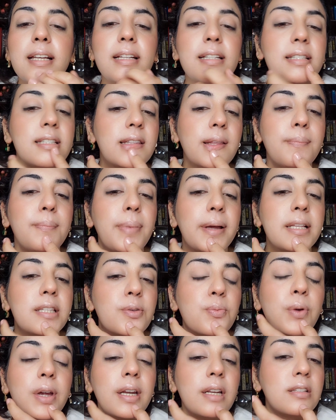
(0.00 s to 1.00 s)
it's the
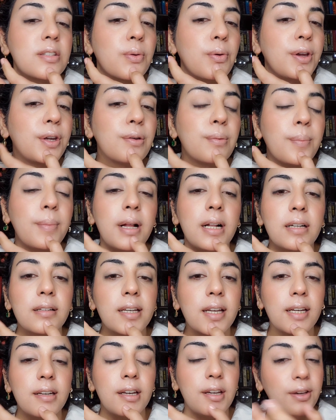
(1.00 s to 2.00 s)
best way it's going to
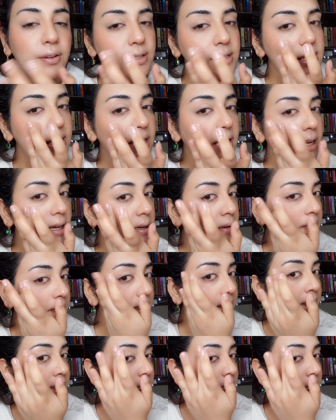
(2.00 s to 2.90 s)
melt it in your skin